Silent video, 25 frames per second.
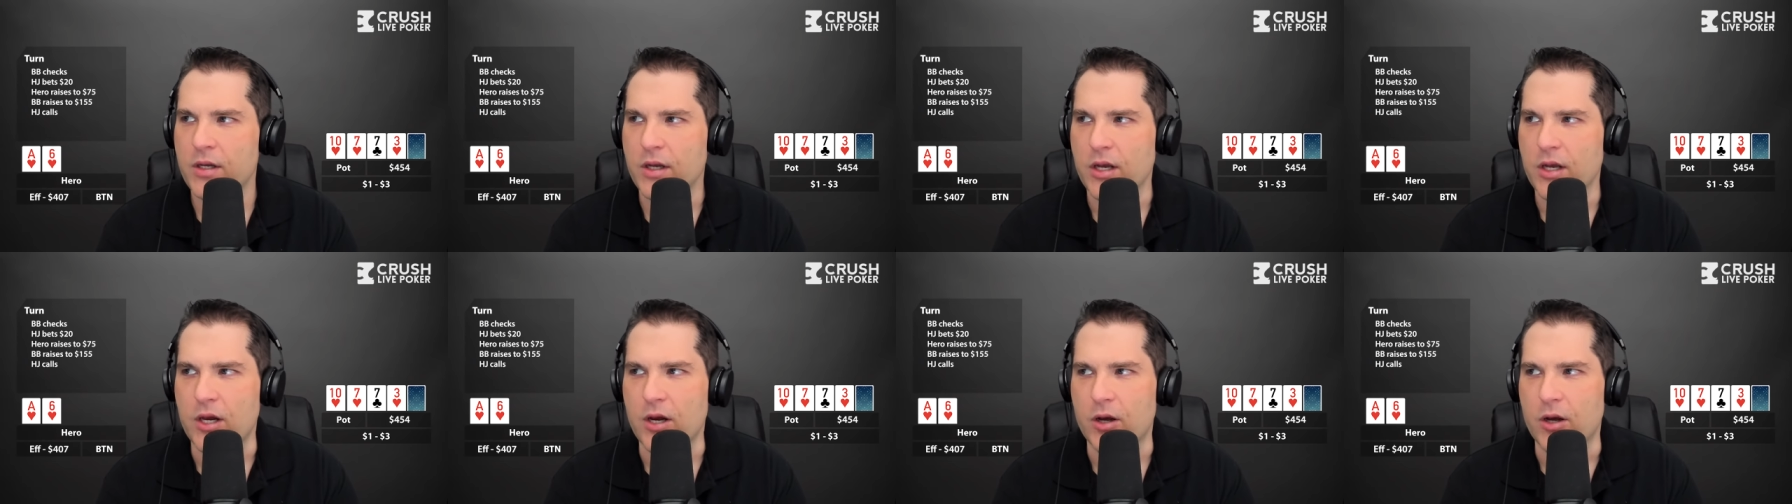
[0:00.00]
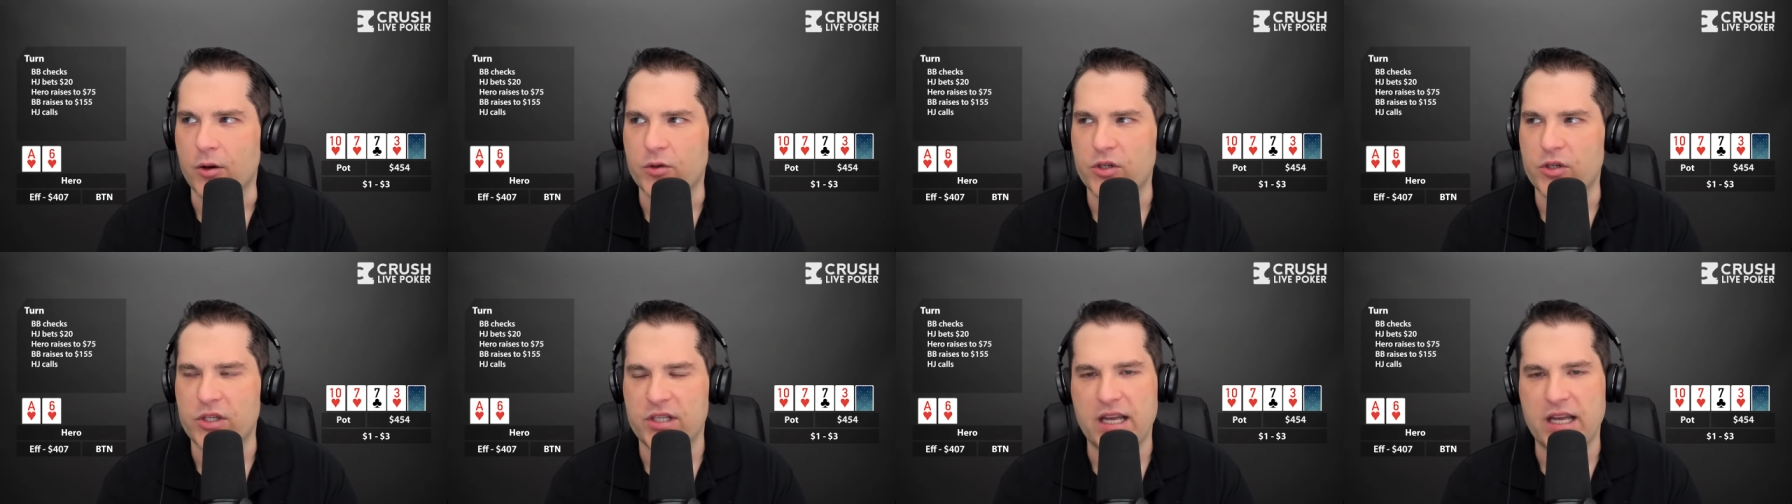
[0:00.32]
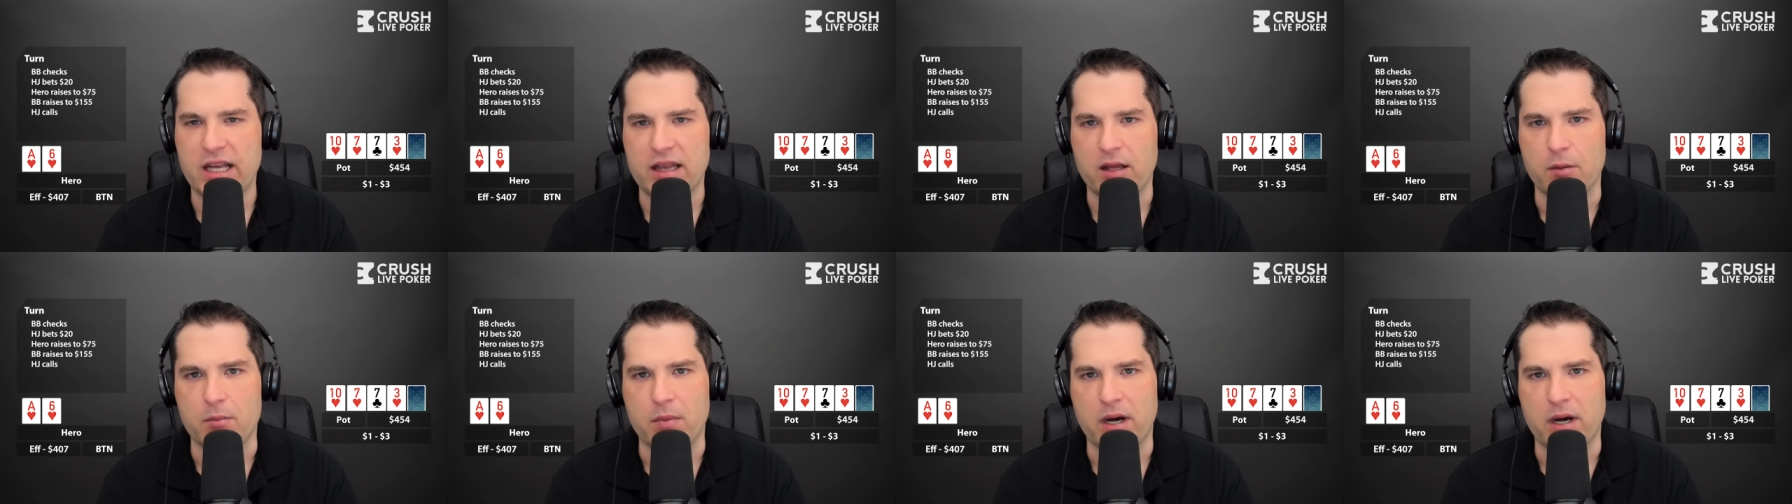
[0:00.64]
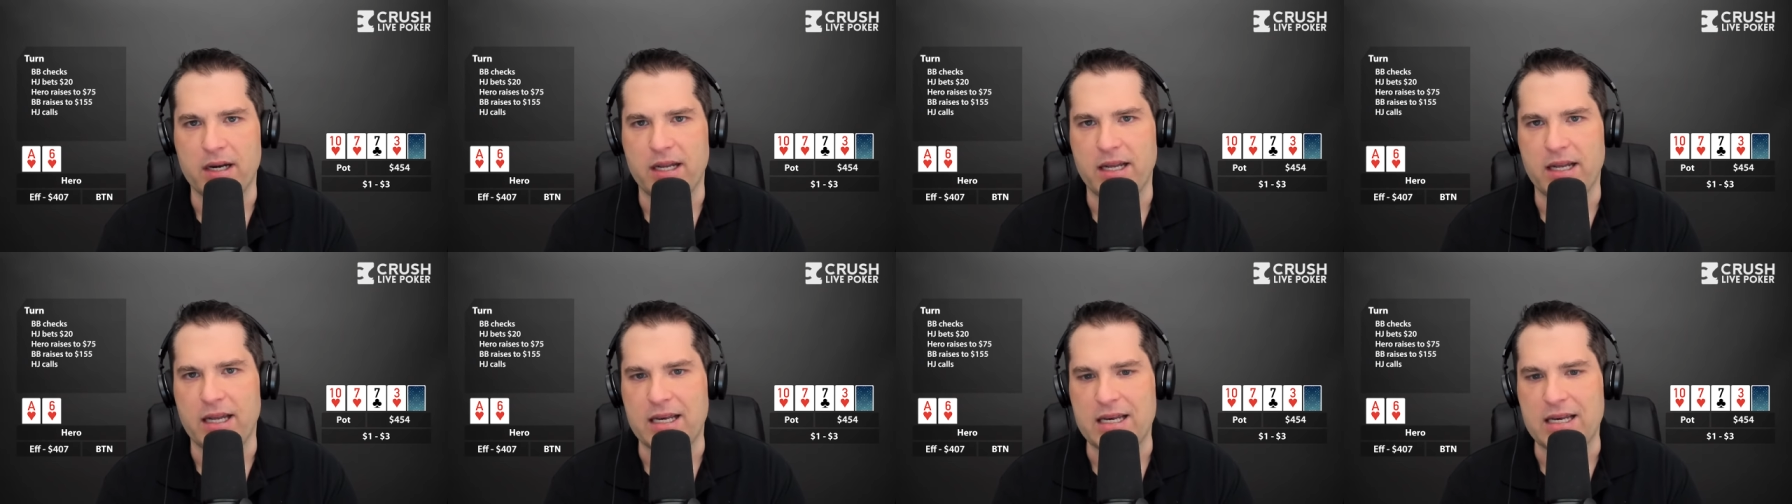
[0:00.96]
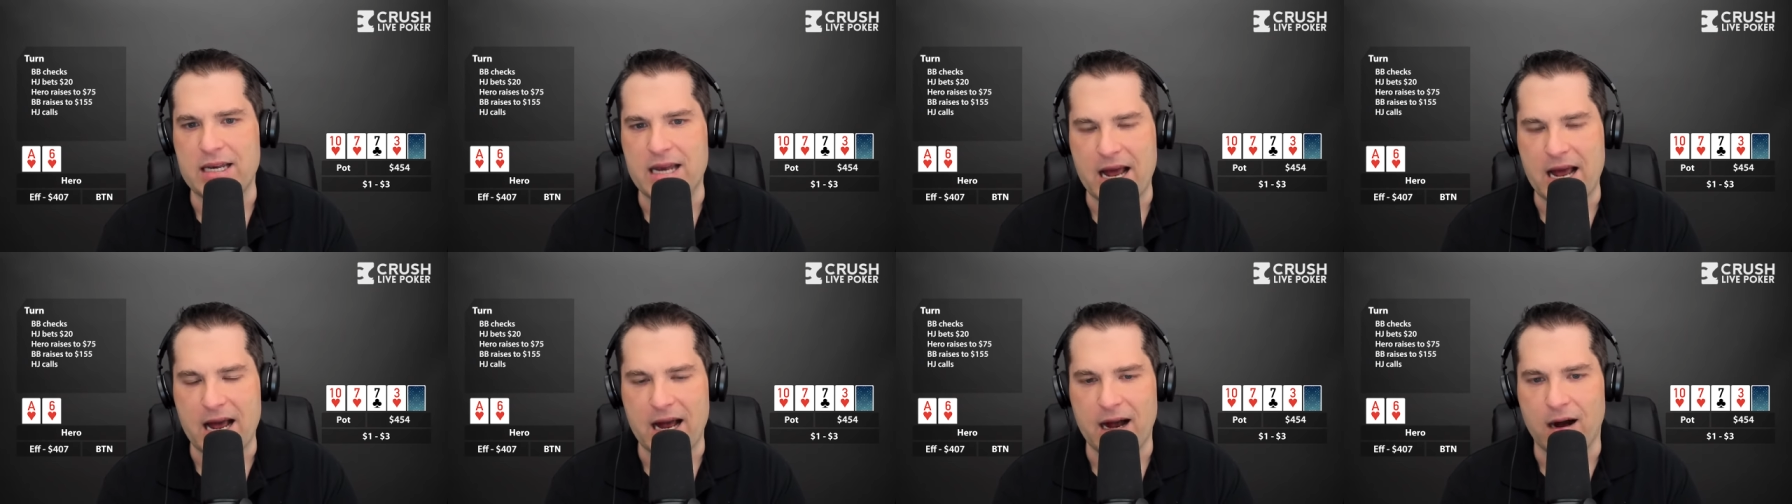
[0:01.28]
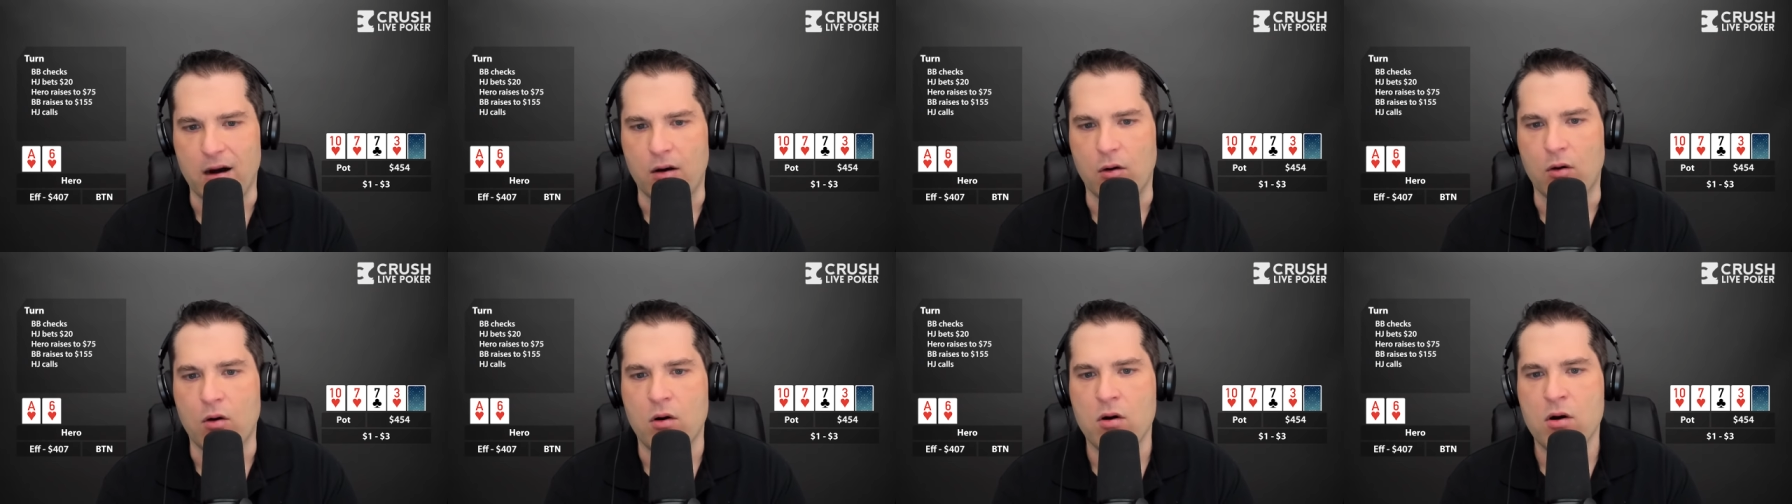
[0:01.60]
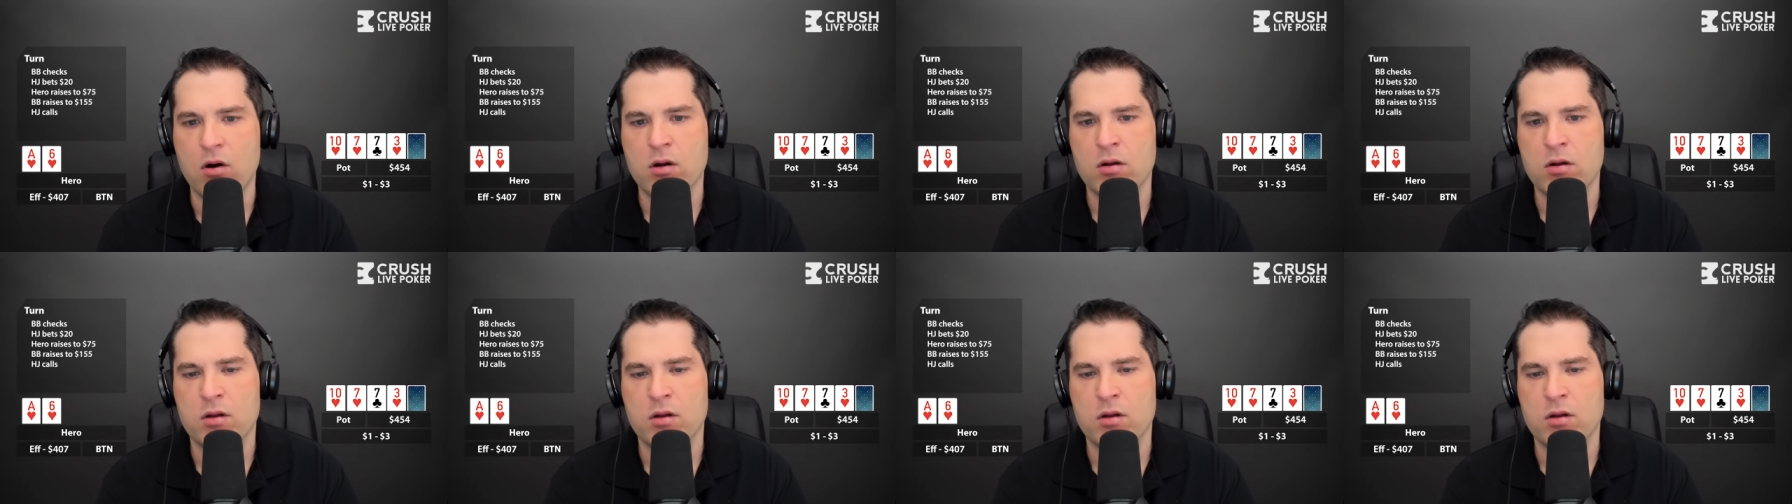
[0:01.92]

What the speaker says: just get the money in now.